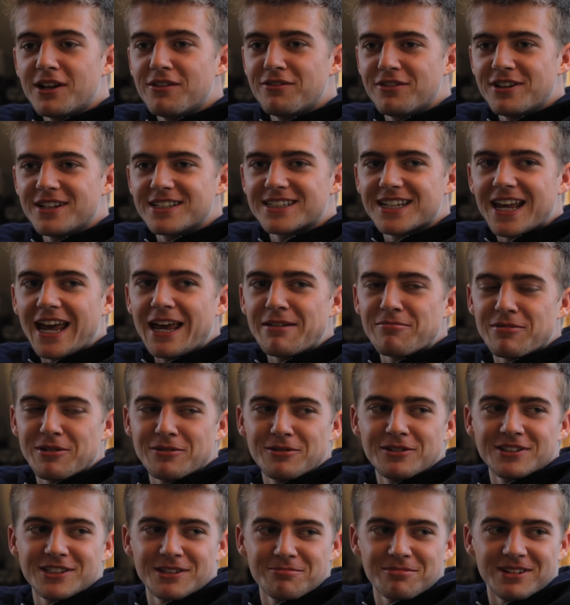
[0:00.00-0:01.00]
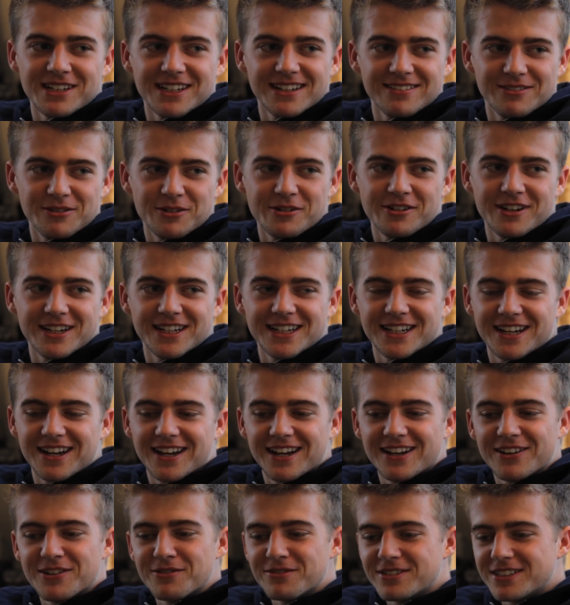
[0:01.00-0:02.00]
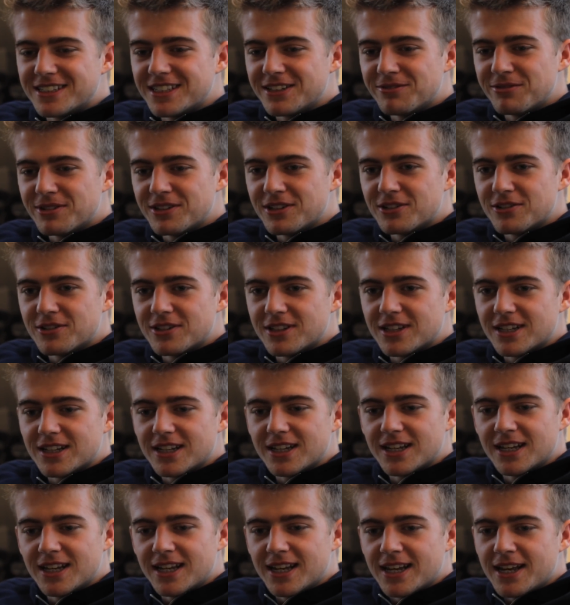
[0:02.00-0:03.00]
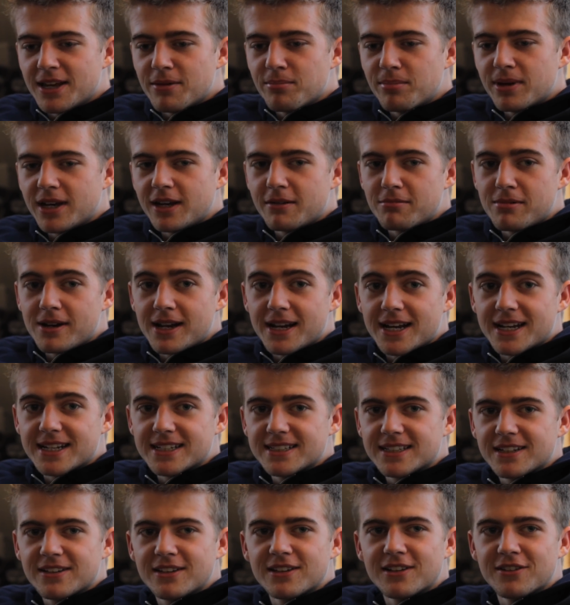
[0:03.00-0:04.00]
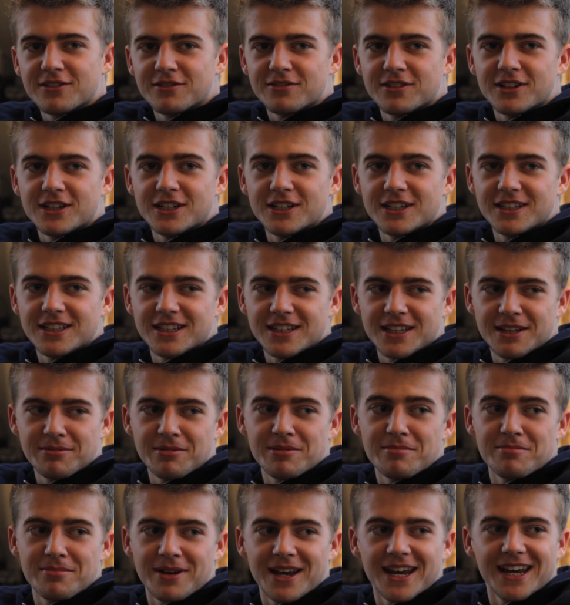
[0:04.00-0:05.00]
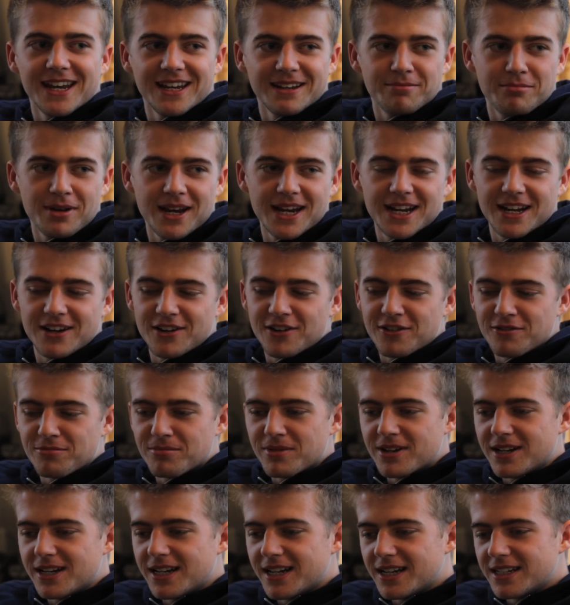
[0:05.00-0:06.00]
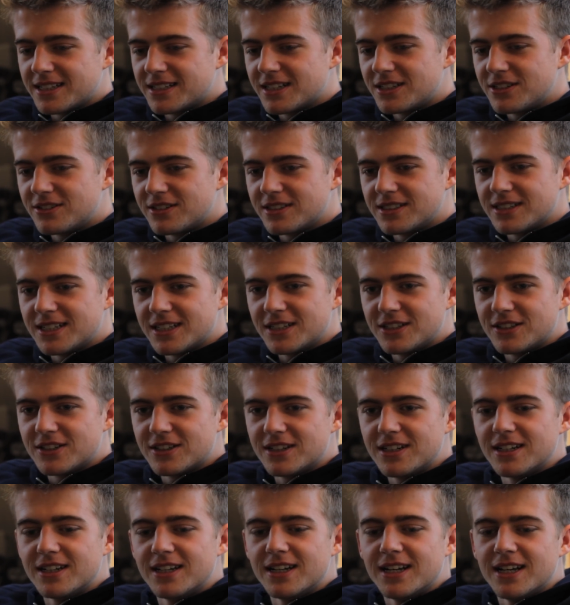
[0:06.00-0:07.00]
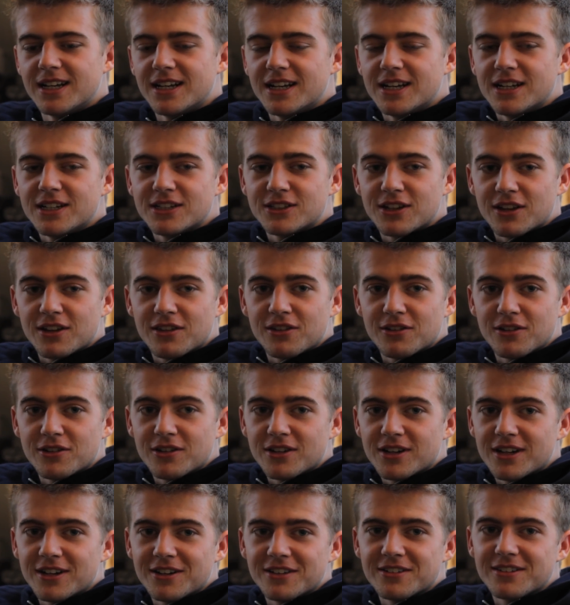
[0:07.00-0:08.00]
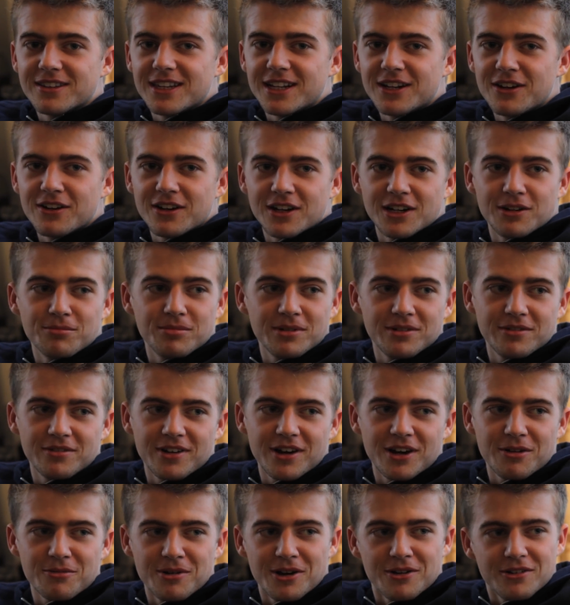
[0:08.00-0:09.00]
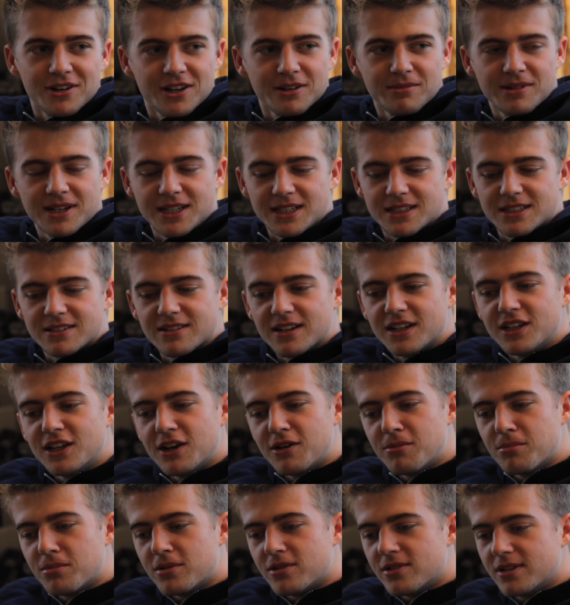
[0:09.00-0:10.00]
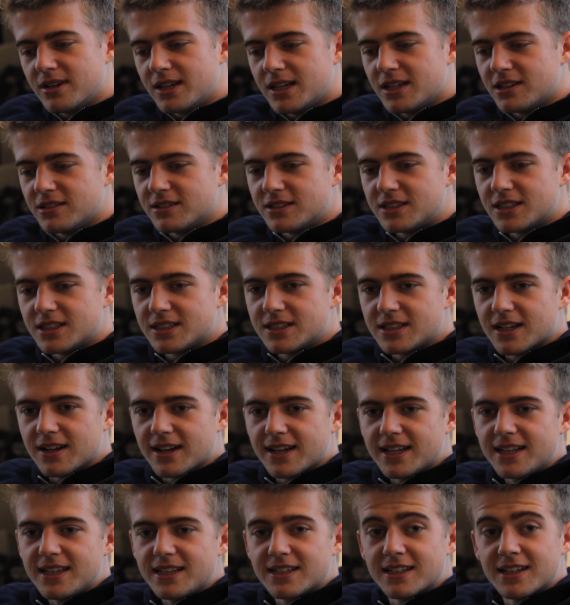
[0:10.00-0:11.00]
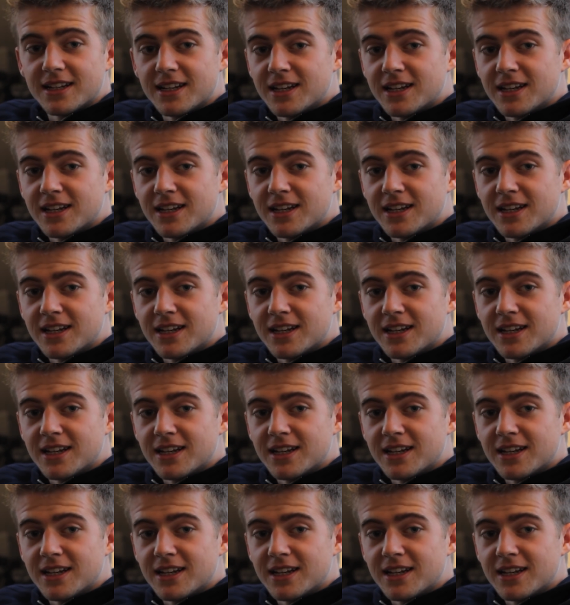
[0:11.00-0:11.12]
I first came, I was a bit worried. Like, obviously, with all the big players, I've heard that they've been paid a lot of money, etc., etc. So I thought, oh, they're not going to be very welcoming to a young boy who's just signed.